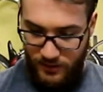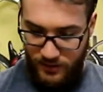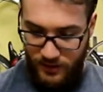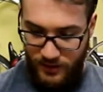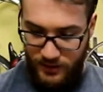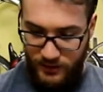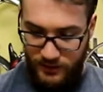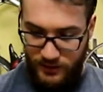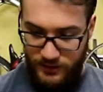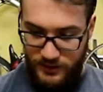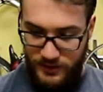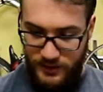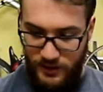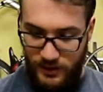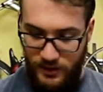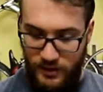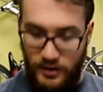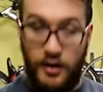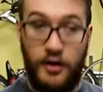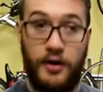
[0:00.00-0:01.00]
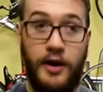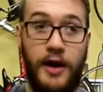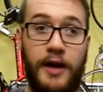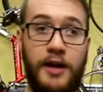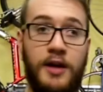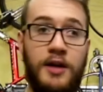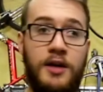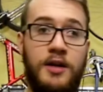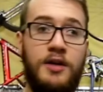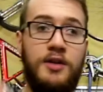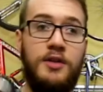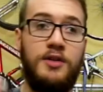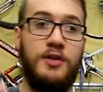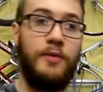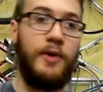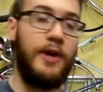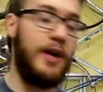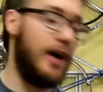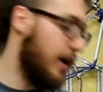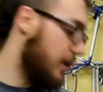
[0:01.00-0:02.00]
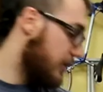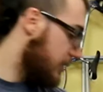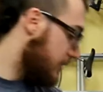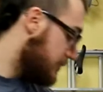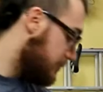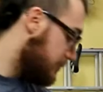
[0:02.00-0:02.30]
it looks good. Okay, so we got this